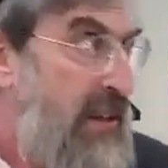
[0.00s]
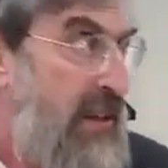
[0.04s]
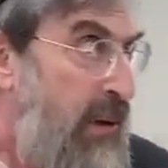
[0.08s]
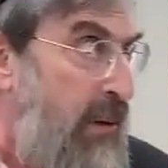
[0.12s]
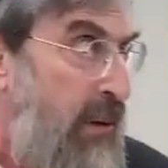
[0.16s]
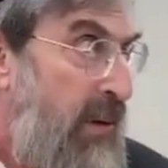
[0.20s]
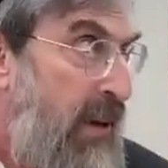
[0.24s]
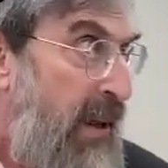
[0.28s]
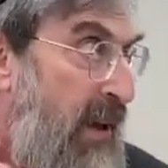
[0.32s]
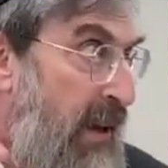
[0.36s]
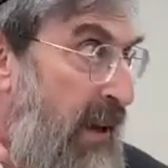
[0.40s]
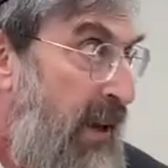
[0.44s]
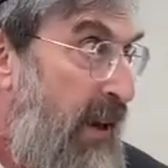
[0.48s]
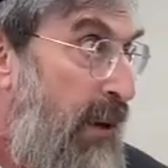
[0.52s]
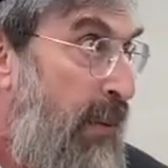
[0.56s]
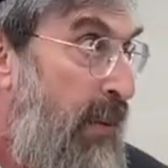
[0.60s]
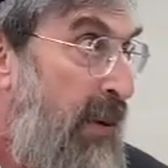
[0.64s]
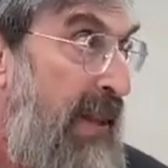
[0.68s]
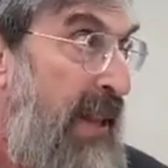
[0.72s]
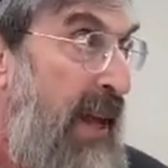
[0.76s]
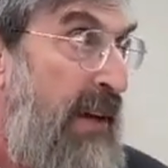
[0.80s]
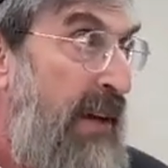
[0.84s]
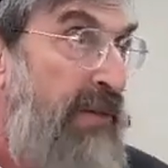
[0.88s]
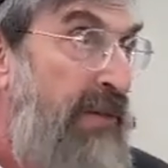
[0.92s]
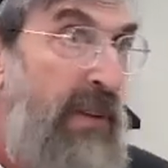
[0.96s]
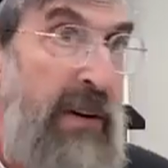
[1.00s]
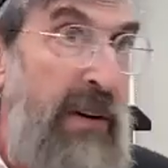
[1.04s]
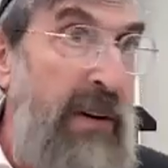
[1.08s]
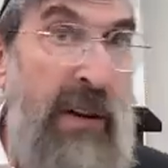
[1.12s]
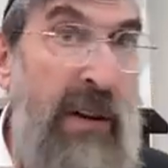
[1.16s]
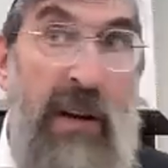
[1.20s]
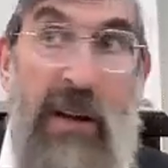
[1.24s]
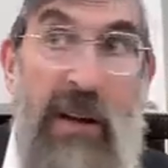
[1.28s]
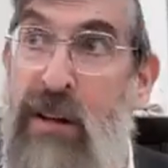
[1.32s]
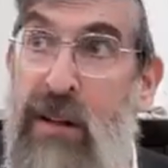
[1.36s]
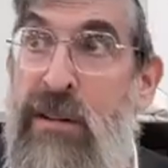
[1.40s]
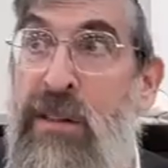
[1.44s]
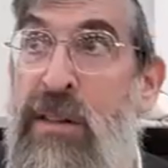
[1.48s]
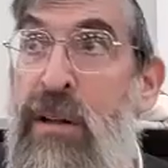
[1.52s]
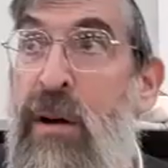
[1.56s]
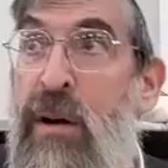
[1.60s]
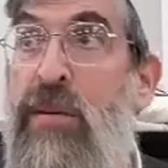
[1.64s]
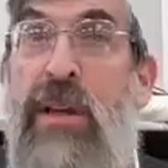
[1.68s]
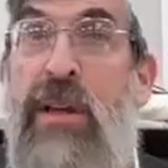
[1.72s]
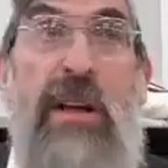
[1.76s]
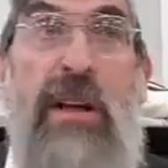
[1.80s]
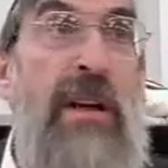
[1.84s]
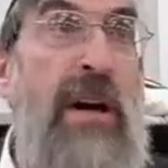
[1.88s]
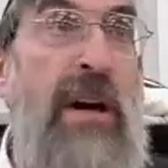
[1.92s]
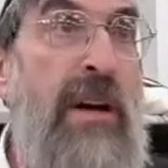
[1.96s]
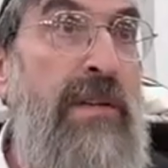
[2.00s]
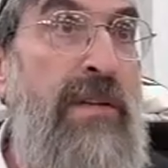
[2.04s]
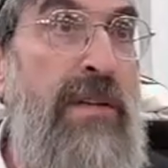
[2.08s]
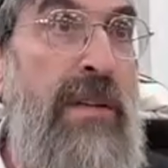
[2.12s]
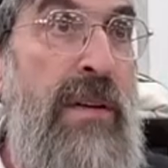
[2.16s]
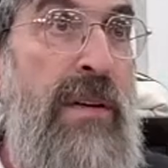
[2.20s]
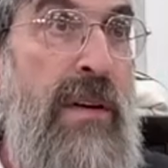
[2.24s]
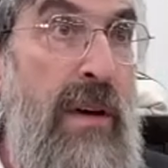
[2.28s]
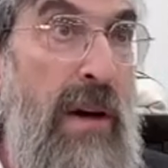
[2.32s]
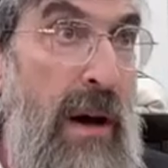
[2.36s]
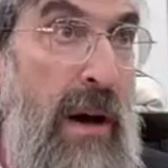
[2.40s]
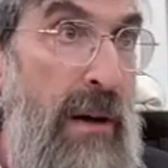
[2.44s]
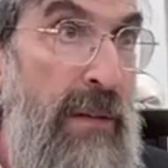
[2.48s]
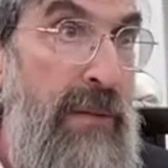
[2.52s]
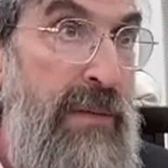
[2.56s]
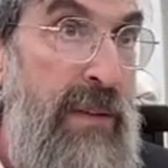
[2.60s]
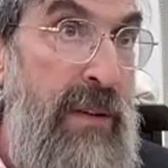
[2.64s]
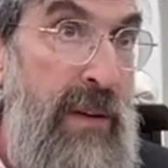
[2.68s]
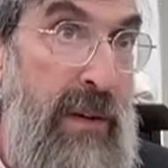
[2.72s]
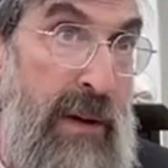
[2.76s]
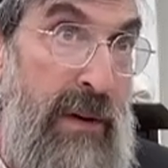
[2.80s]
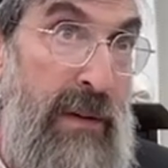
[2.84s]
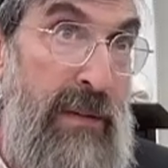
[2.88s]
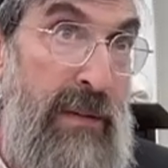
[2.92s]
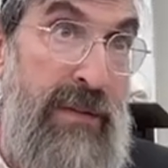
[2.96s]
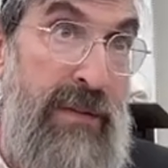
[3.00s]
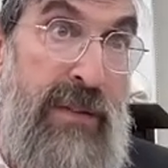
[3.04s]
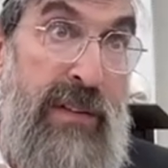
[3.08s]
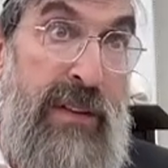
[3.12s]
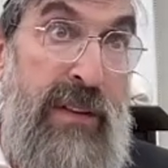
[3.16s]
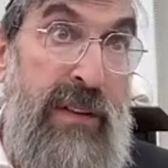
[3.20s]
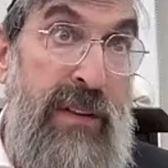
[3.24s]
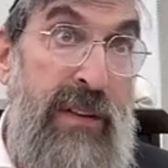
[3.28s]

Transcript: So he would never. There's no din of of of